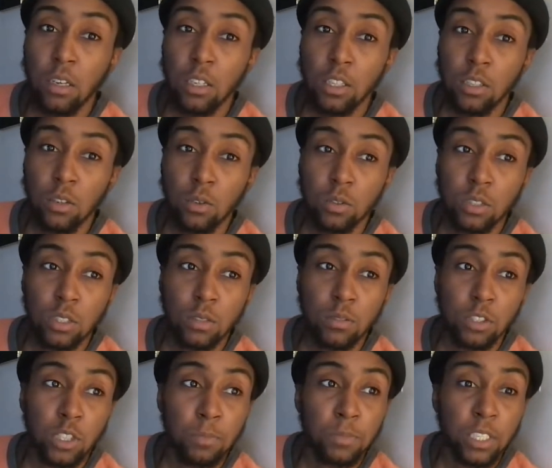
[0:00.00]
You know, some
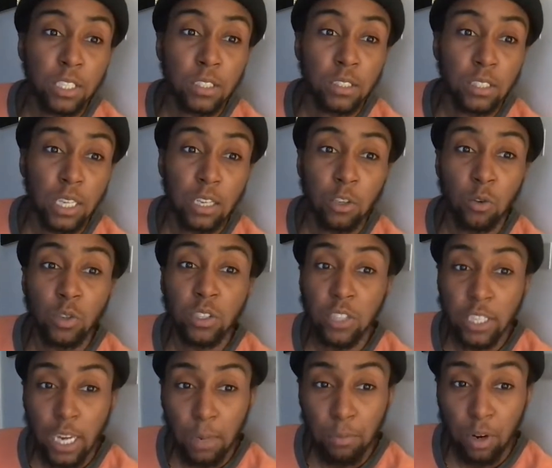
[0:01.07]
some things. The only
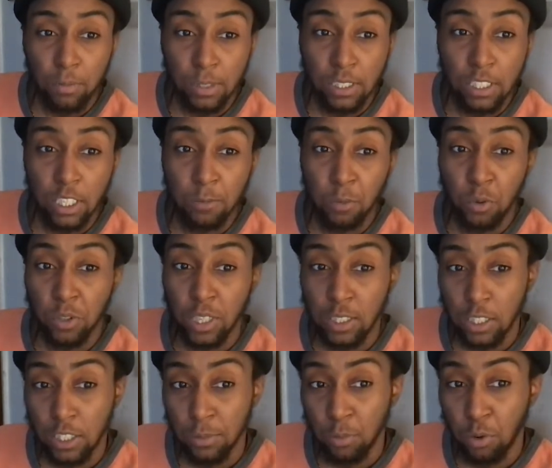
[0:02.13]
thing I probably skimp on at
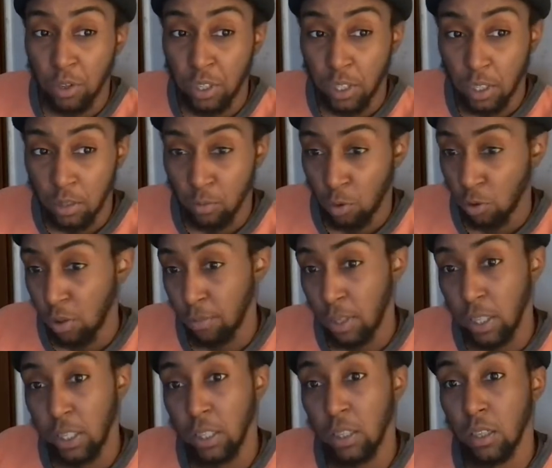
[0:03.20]
this point in
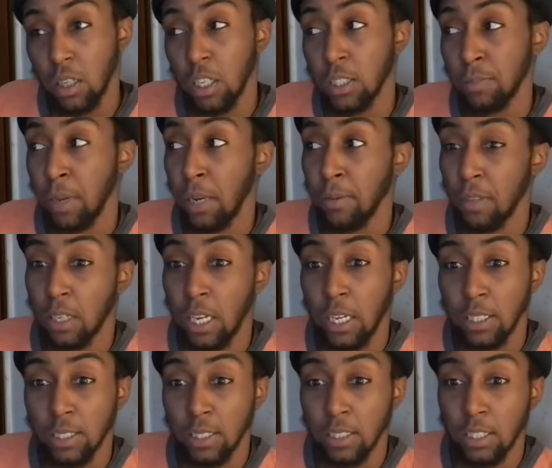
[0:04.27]
rollerblading is maybe the
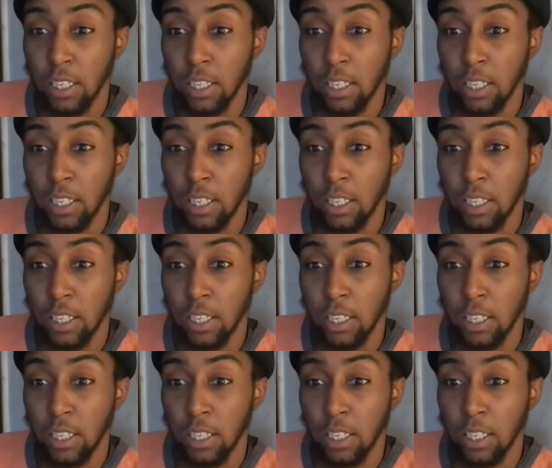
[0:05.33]
laces.